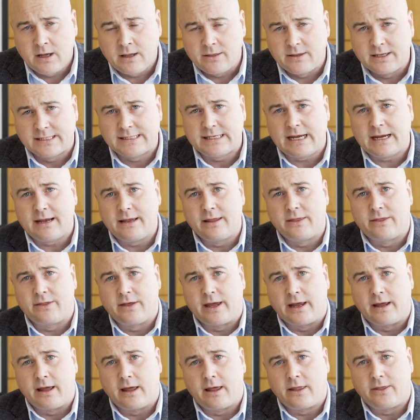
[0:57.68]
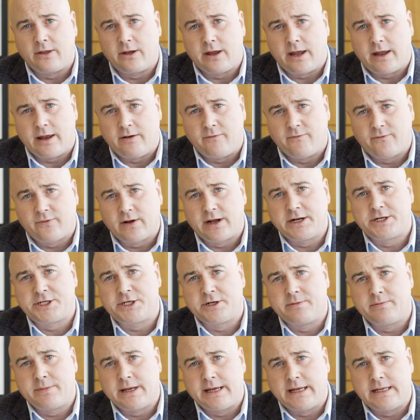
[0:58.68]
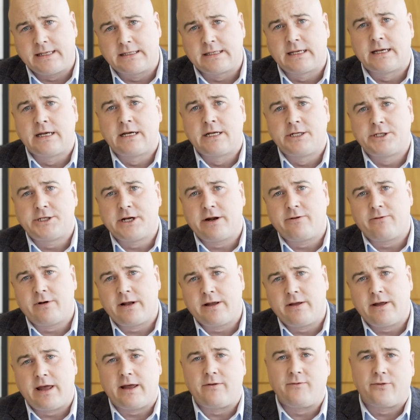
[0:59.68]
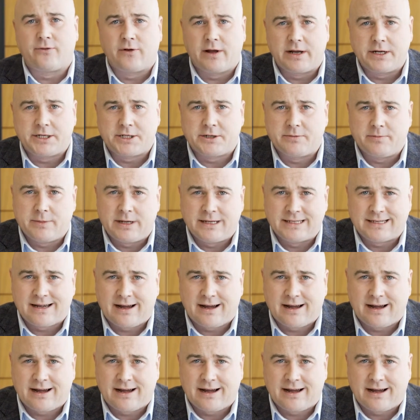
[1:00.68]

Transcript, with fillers: The second thing that inflation means, generally inflation means